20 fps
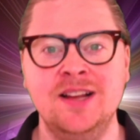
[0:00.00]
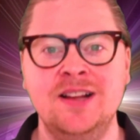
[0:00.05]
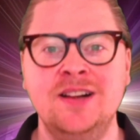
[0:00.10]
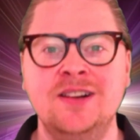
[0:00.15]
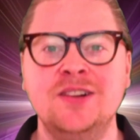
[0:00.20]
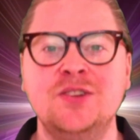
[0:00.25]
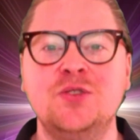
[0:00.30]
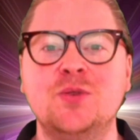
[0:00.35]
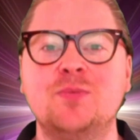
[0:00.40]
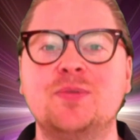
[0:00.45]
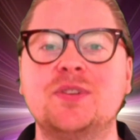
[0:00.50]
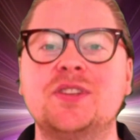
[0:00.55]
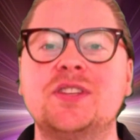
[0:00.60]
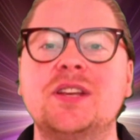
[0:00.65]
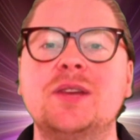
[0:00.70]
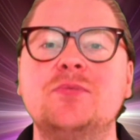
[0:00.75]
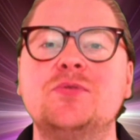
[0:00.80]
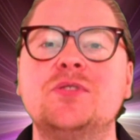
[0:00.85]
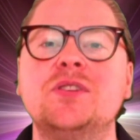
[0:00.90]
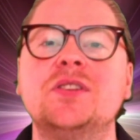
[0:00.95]
Your
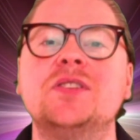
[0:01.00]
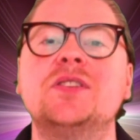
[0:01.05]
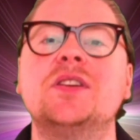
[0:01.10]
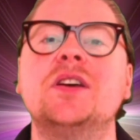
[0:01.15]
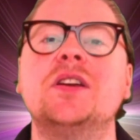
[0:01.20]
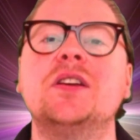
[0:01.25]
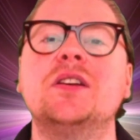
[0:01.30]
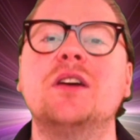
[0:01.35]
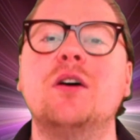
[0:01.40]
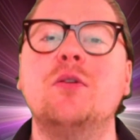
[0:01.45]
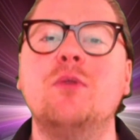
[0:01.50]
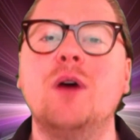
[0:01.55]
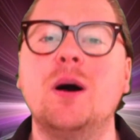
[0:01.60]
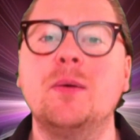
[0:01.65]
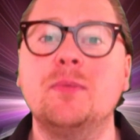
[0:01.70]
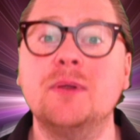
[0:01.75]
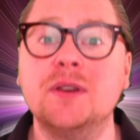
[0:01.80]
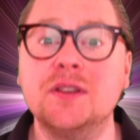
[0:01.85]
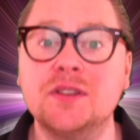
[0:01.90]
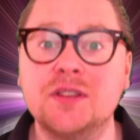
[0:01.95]
perception is going to go
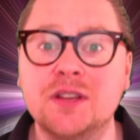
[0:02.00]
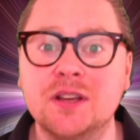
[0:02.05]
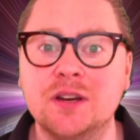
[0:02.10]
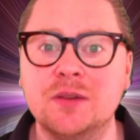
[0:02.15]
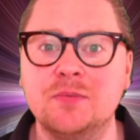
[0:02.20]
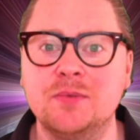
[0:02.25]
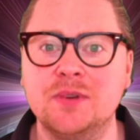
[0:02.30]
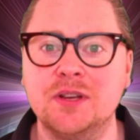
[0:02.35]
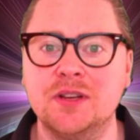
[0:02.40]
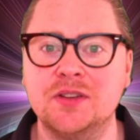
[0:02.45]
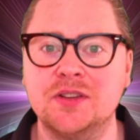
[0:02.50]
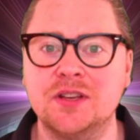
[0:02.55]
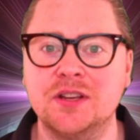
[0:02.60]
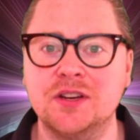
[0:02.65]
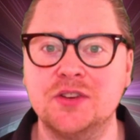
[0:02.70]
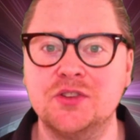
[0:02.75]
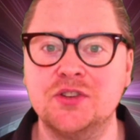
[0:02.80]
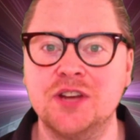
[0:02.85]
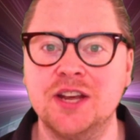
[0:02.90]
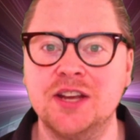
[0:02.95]
up and it's going to
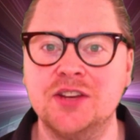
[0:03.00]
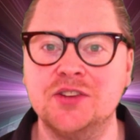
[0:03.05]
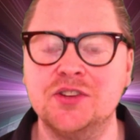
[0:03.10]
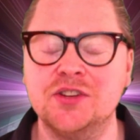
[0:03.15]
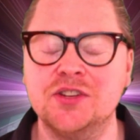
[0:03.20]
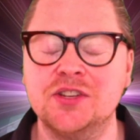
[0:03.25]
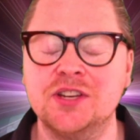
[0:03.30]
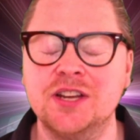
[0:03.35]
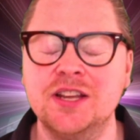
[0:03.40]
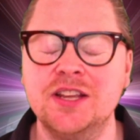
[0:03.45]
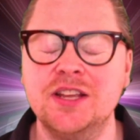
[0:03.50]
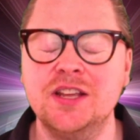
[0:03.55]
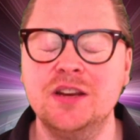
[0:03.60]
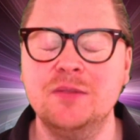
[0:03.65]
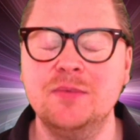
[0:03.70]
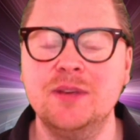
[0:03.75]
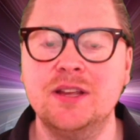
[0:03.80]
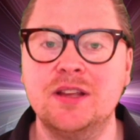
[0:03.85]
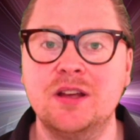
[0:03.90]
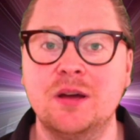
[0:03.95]
change. It's like going to
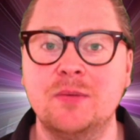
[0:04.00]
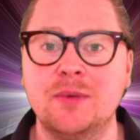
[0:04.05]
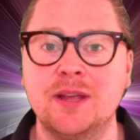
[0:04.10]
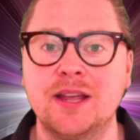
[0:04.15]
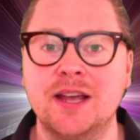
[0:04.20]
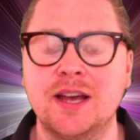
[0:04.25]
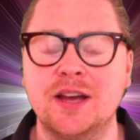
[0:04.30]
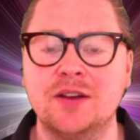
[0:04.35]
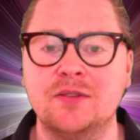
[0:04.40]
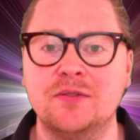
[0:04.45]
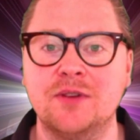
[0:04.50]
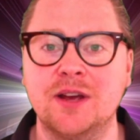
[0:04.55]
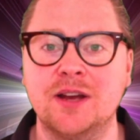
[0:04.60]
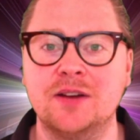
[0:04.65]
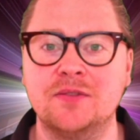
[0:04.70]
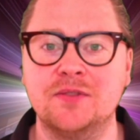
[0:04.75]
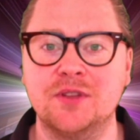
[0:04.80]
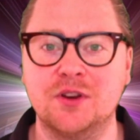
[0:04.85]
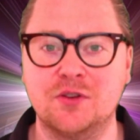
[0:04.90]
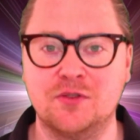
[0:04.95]
be coming out
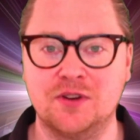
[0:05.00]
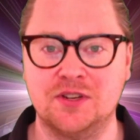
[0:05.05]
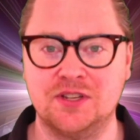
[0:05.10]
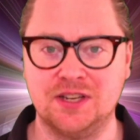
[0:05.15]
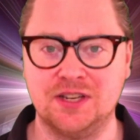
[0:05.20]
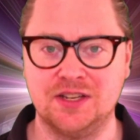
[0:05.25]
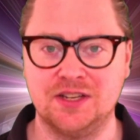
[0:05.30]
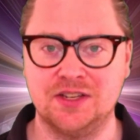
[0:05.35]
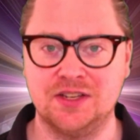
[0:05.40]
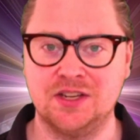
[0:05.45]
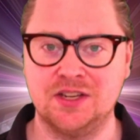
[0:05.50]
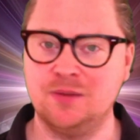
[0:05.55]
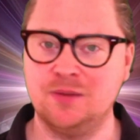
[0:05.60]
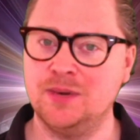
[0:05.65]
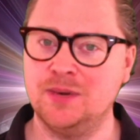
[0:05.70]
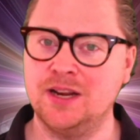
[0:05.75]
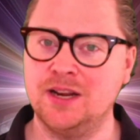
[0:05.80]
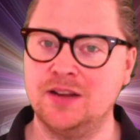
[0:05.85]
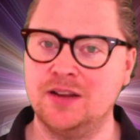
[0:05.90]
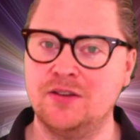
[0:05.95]
of the chrysalis. It's going to
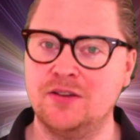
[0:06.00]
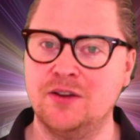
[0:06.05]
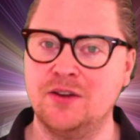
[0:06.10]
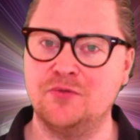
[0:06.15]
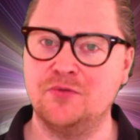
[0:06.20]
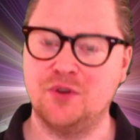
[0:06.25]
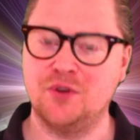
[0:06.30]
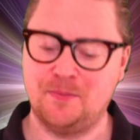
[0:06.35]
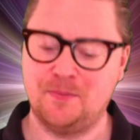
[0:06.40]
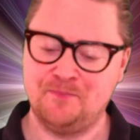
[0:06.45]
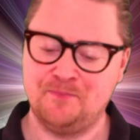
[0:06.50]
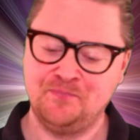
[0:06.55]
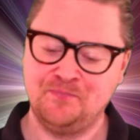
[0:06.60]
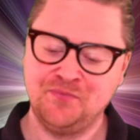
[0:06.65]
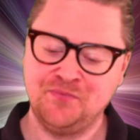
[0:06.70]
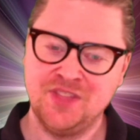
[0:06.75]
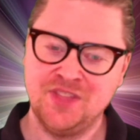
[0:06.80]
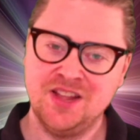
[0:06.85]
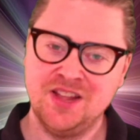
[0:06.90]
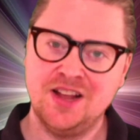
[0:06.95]
be like going from
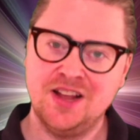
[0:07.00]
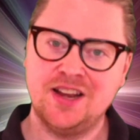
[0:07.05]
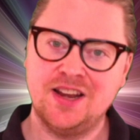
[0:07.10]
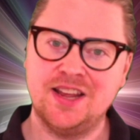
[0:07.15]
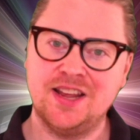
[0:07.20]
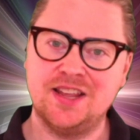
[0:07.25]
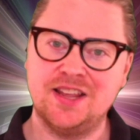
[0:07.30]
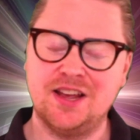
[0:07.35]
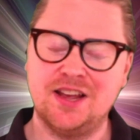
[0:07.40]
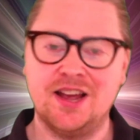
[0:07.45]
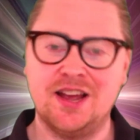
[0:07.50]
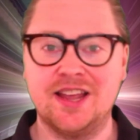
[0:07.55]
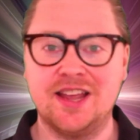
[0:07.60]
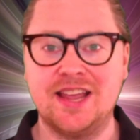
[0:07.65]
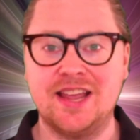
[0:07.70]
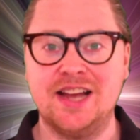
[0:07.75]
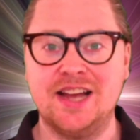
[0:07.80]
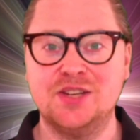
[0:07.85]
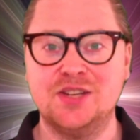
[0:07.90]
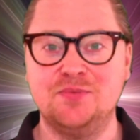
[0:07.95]
like a
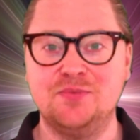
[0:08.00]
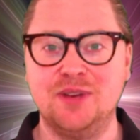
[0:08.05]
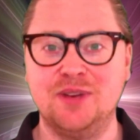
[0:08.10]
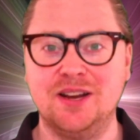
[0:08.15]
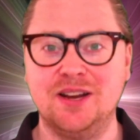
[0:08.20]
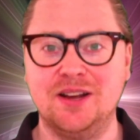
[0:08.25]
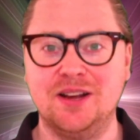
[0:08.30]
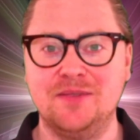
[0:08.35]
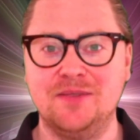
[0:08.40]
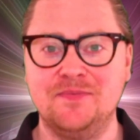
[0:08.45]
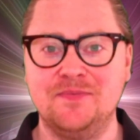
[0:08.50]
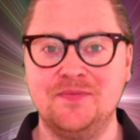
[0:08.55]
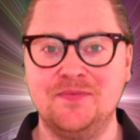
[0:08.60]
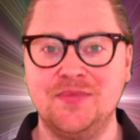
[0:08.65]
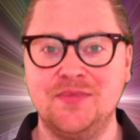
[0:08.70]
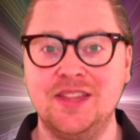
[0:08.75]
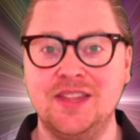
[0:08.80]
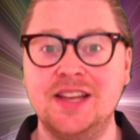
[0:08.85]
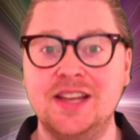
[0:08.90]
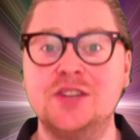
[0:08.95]
caterpillar
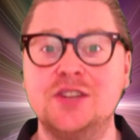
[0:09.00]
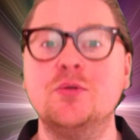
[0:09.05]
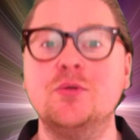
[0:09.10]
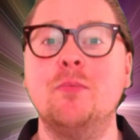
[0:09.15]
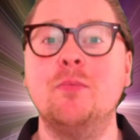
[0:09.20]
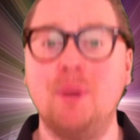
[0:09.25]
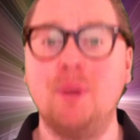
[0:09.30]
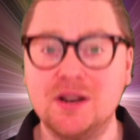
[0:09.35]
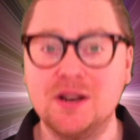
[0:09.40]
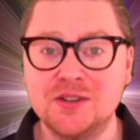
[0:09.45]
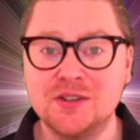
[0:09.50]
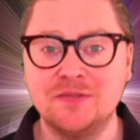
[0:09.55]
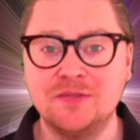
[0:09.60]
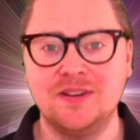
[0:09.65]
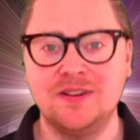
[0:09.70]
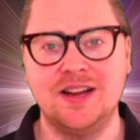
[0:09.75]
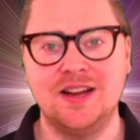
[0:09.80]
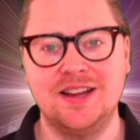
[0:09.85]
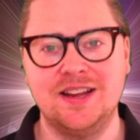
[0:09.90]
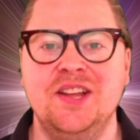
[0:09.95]
into a
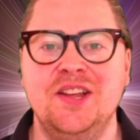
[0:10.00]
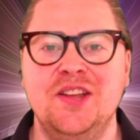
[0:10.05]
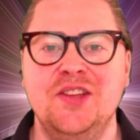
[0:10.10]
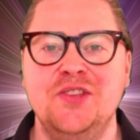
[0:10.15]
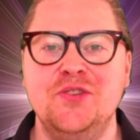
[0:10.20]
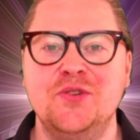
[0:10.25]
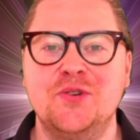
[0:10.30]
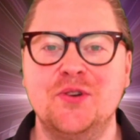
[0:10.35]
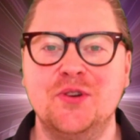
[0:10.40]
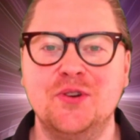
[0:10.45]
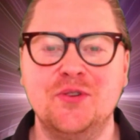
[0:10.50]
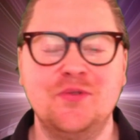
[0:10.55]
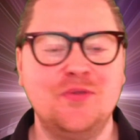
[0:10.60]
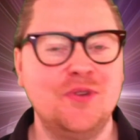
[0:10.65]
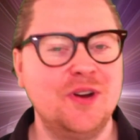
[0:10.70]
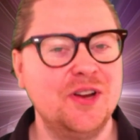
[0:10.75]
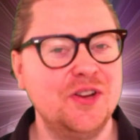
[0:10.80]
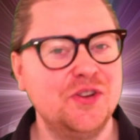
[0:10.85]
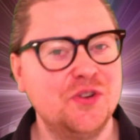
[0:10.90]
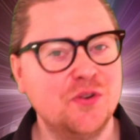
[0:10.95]
butterfly. You're going to
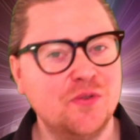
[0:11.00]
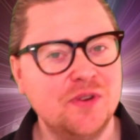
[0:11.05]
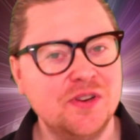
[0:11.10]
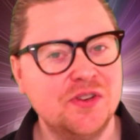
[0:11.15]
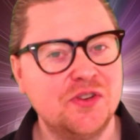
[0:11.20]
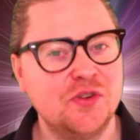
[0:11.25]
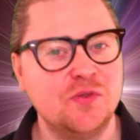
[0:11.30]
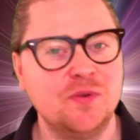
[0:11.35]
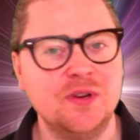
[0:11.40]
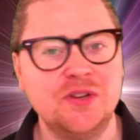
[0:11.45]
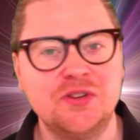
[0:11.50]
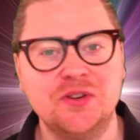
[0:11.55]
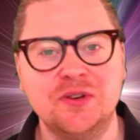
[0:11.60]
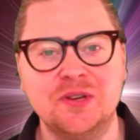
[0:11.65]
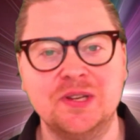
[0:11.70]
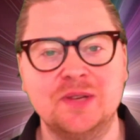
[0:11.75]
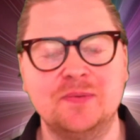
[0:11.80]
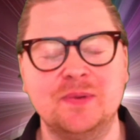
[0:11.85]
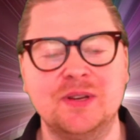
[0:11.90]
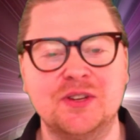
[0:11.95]
find your intuition
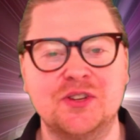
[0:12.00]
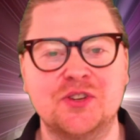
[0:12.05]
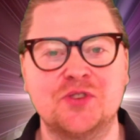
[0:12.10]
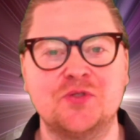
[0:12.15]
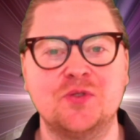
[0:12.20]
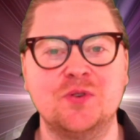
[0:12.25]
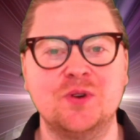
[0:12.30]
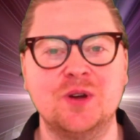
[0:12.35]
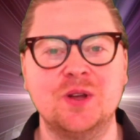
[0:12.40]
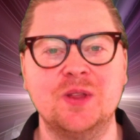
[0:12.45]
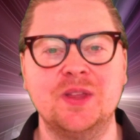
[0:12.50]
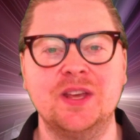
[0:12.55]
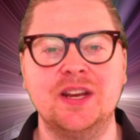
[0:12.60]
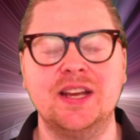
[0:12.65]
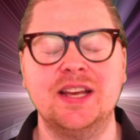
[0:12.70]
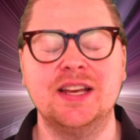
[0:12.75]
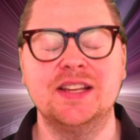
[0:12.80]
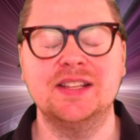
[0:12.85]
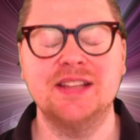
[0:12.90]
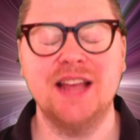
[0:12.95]
has been stronger than
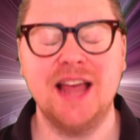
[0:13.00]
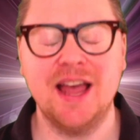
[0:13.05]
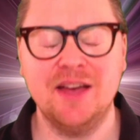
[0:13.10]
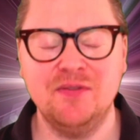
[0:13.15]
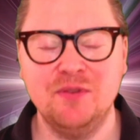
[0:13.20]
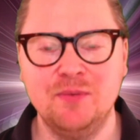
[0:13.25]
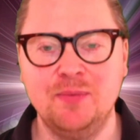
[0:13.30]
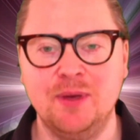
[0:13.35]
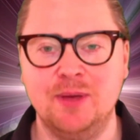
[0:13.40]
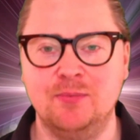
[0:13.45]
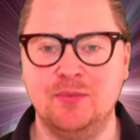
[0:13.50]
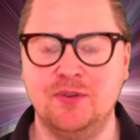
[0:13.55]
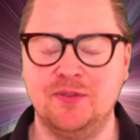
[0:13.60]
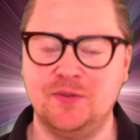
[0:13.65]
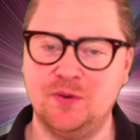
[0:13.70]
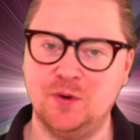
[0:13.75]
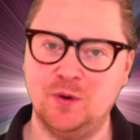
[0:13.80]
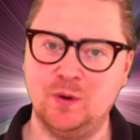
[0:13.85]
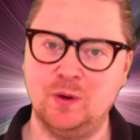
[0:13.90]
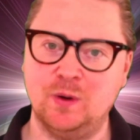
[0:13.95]
it has ever been
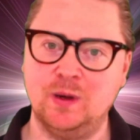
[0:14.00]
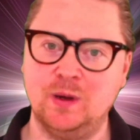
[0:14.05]
before.